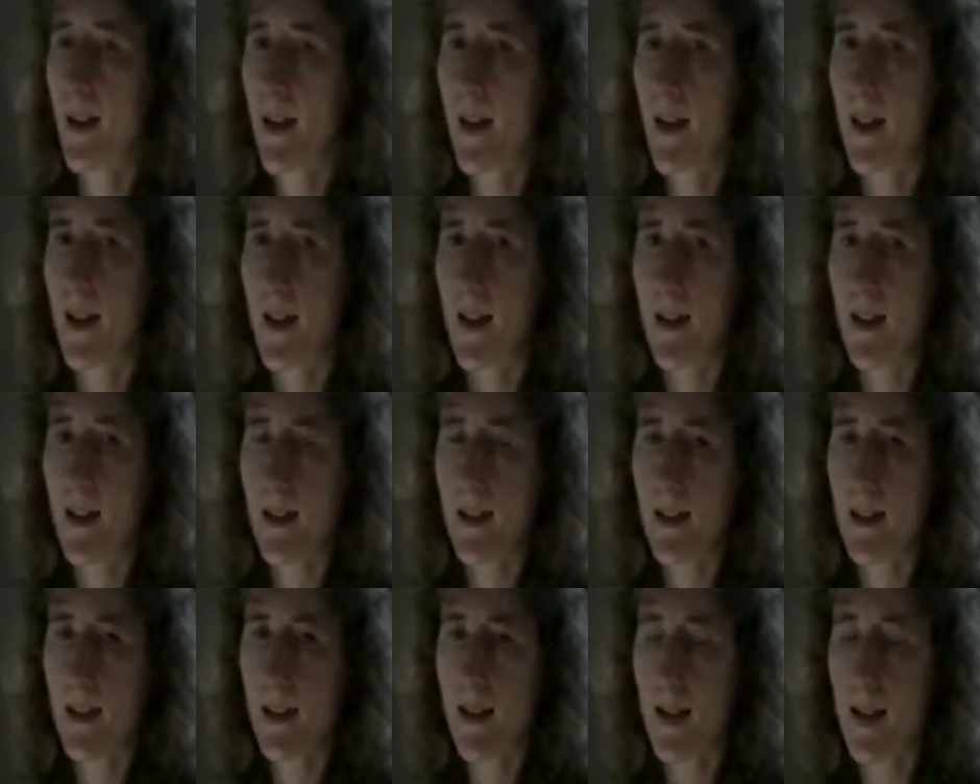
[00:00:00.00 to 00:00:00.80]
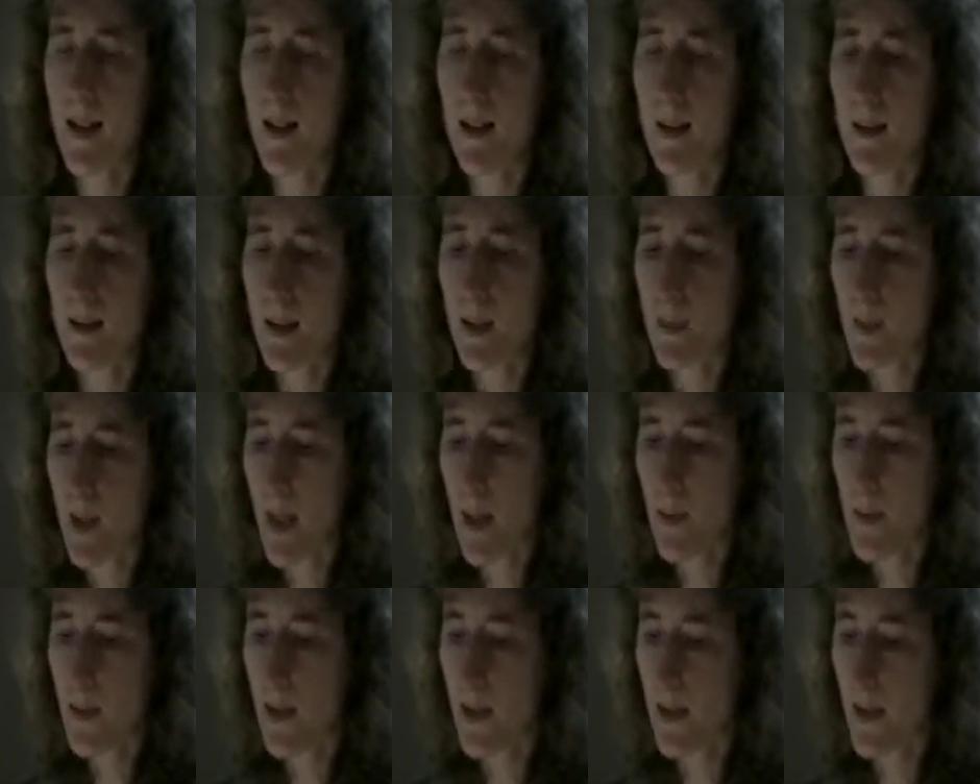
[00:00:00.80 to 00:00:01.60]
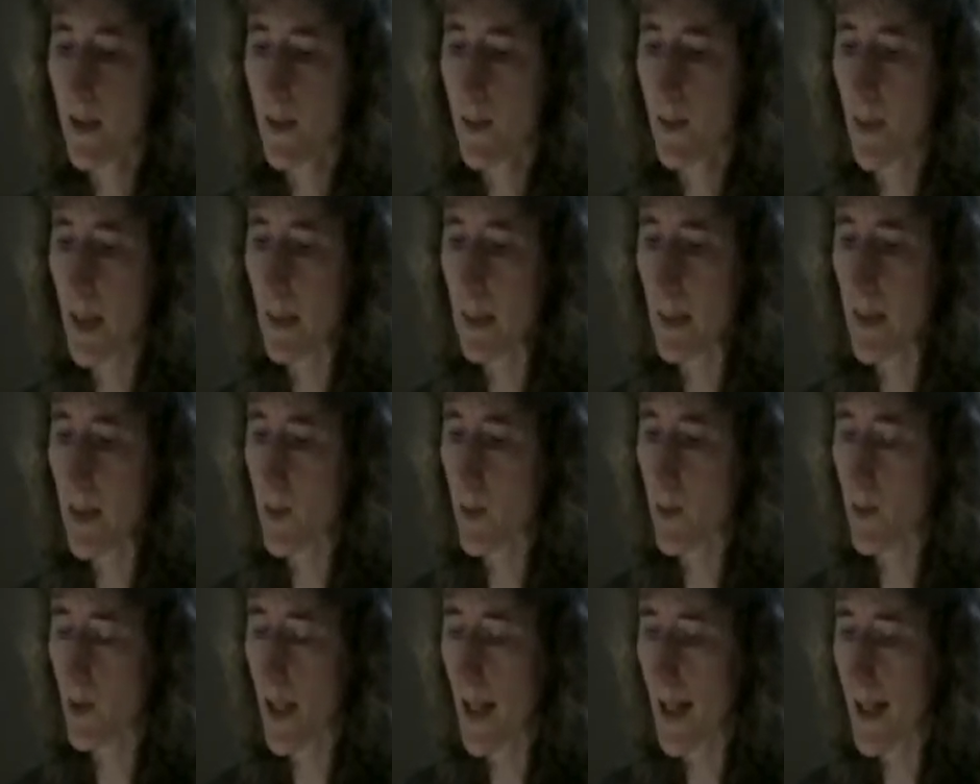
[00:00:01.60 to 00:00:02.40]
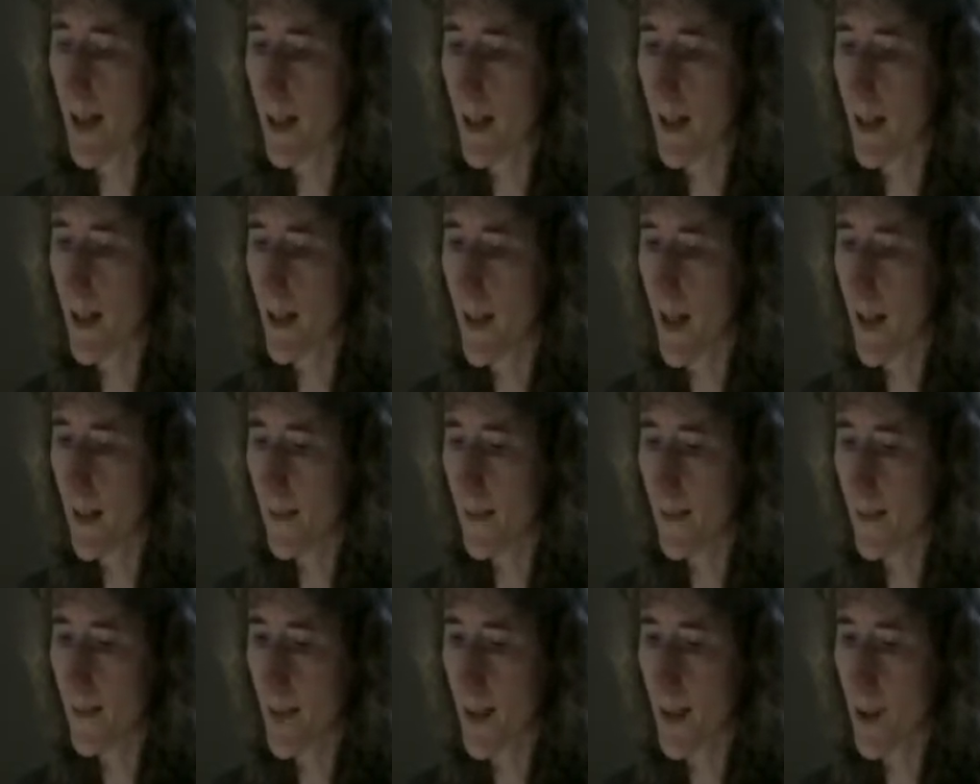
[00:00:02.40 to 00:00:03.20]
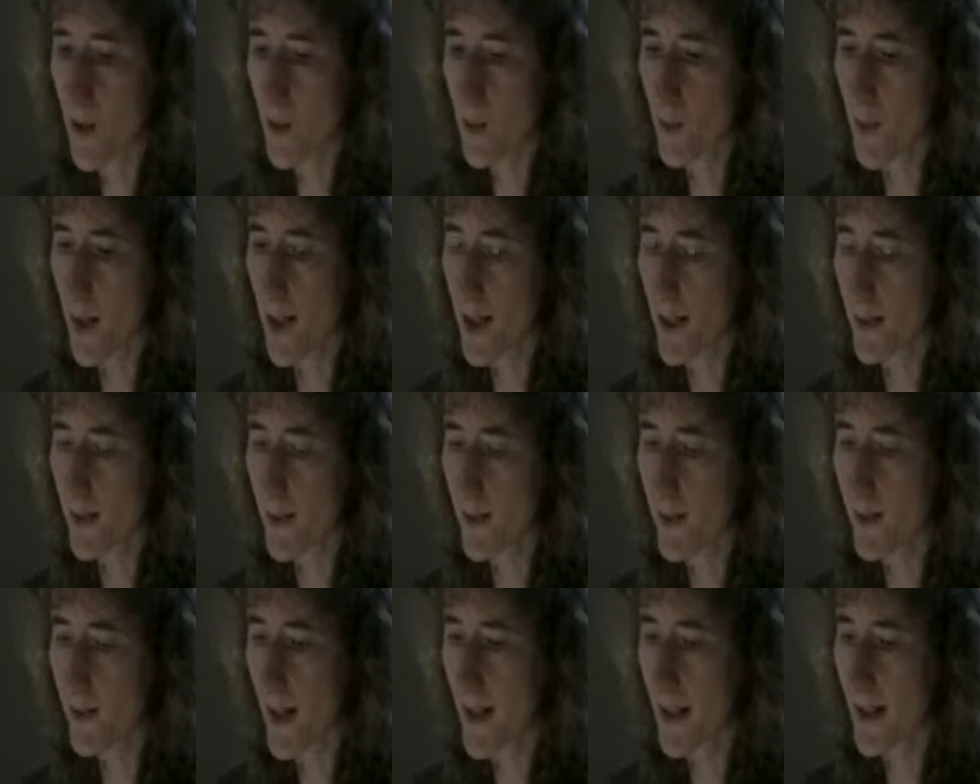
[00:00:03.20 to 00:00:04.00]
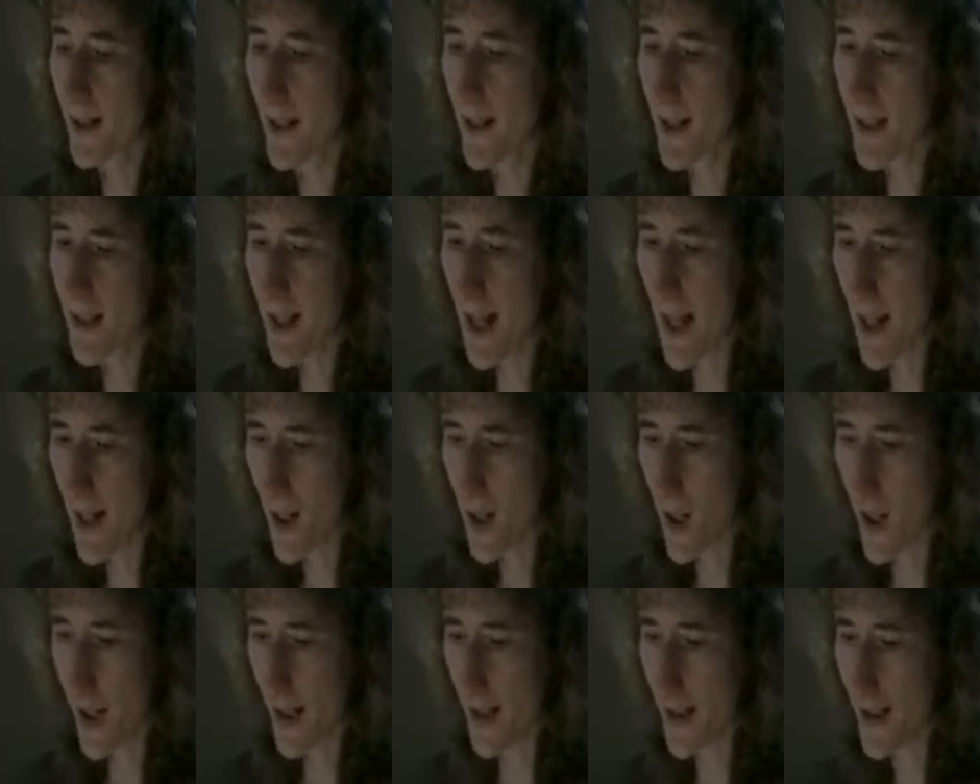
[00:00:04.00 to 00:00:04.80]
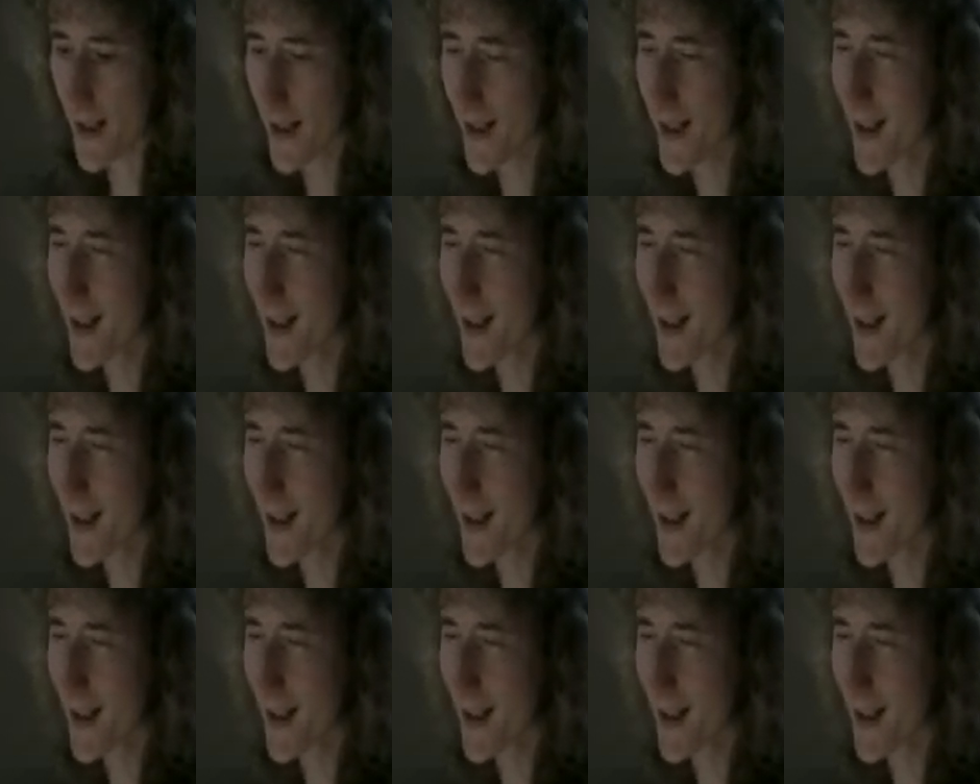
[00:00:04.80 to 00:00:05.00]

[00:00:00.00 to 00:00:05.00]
And sometimes babies will like it enough that you might even find they snack on it,